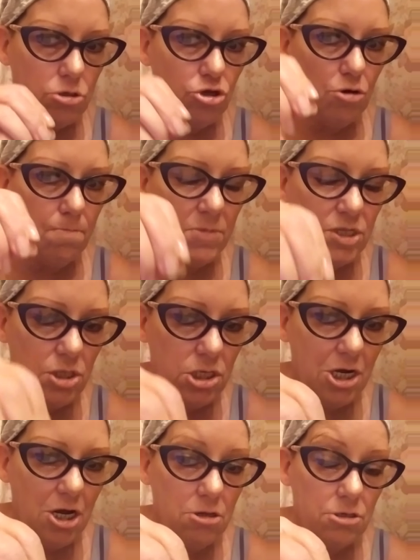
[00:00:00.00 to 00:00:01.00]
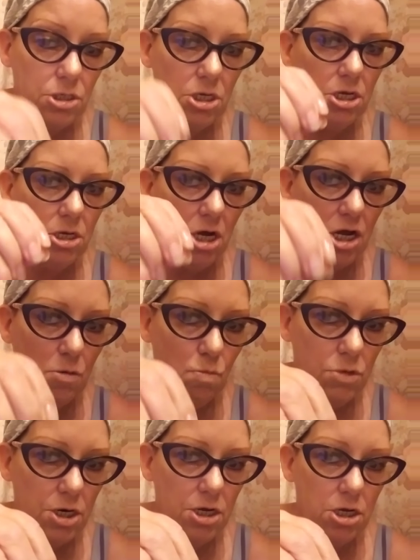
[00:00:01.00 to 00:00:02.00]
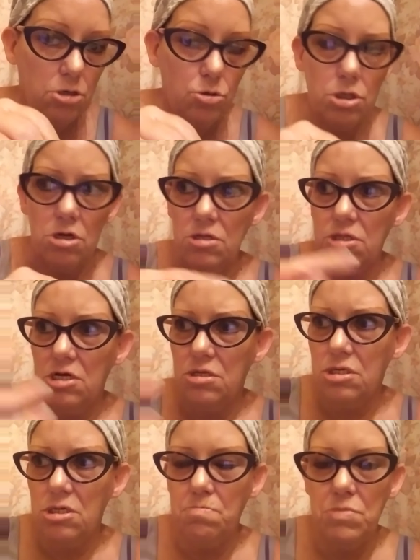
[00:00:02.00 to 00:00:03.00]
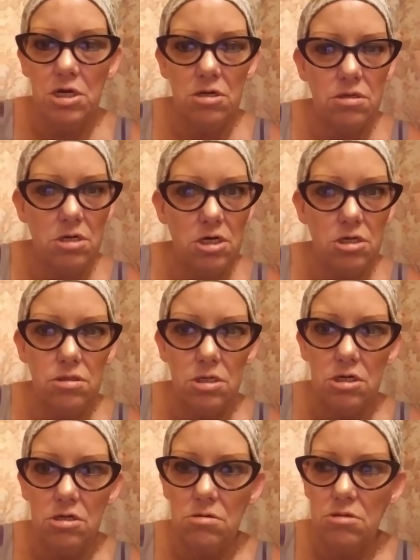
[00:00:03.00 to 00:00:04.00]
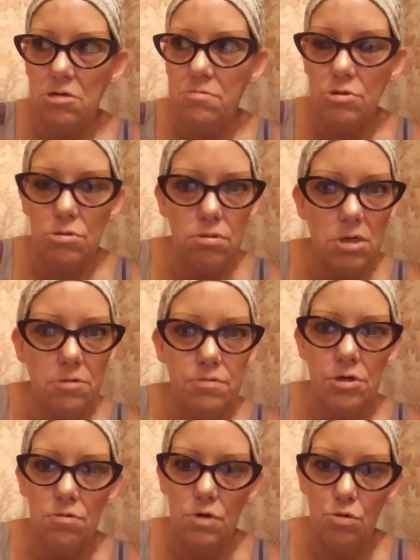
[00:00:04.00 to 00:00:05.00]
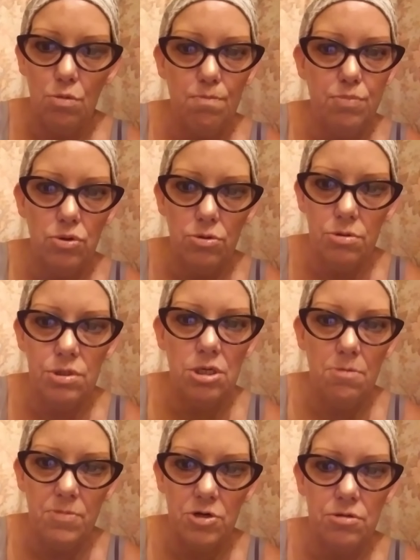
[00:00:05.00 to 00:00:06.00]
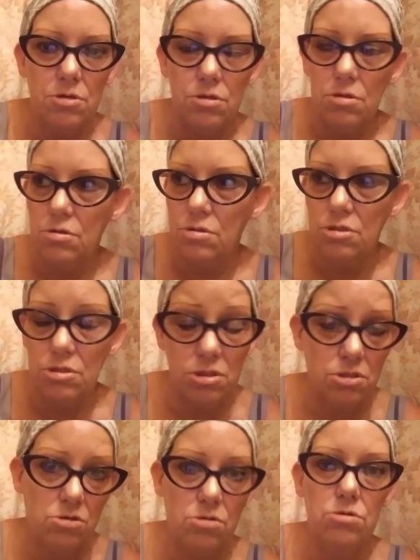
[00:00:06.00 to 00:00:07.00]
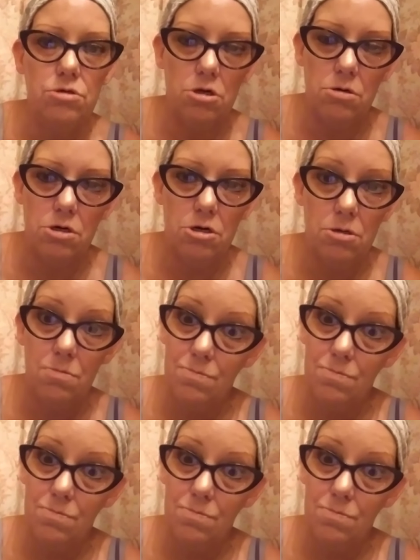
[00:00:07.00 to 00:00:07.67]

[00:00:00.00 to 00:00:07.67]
your mentality at what age. That's something a 9, 10, 11, 12 year old pulls up on the schoolyard.